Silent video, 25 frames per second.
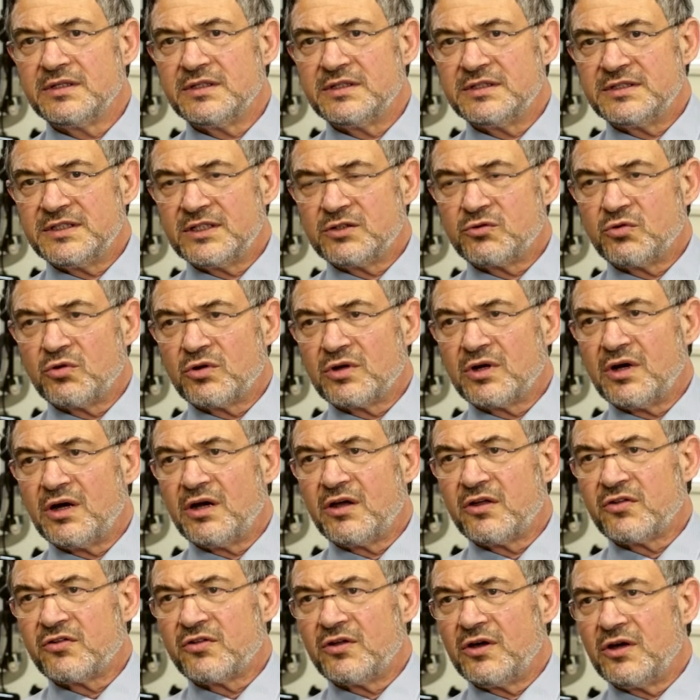The
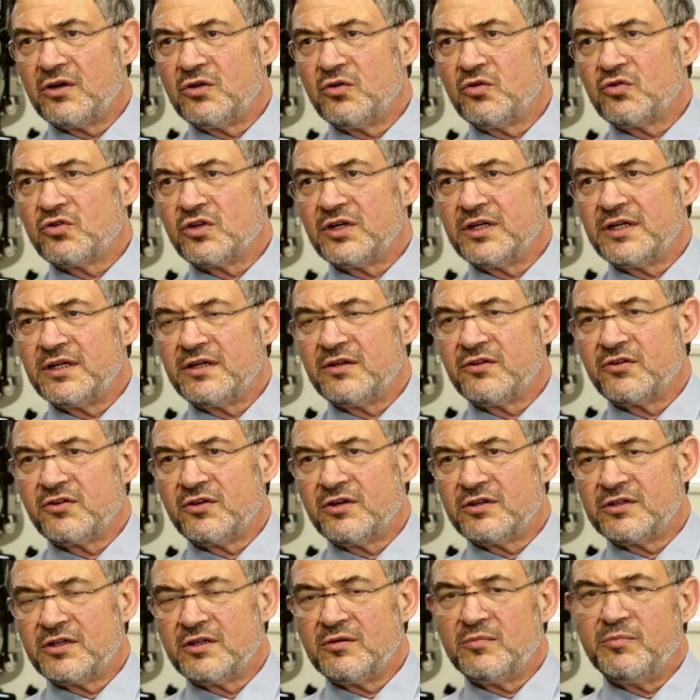trocars are usually
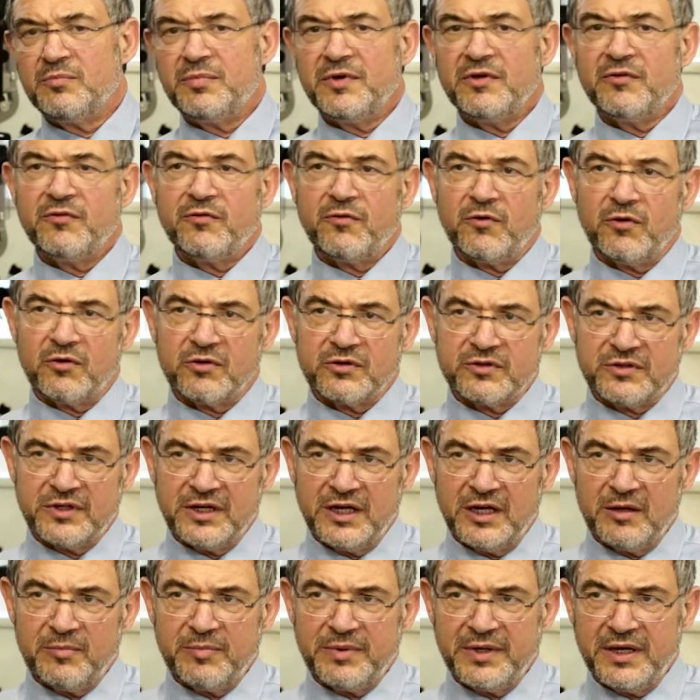inserted before the
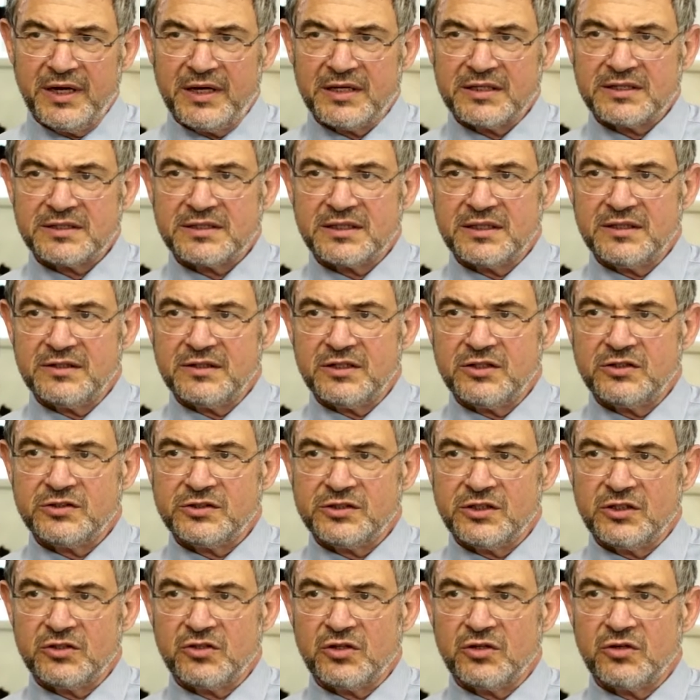APX, and the
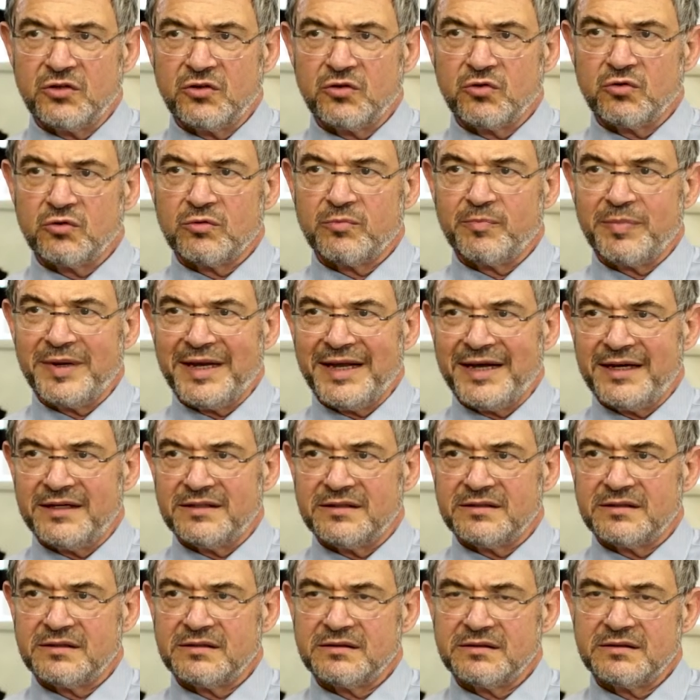surgeon should
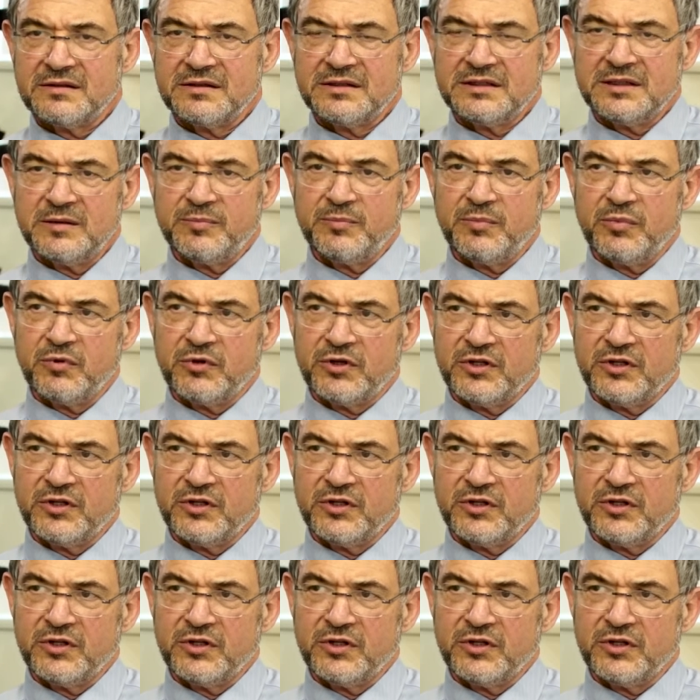plan the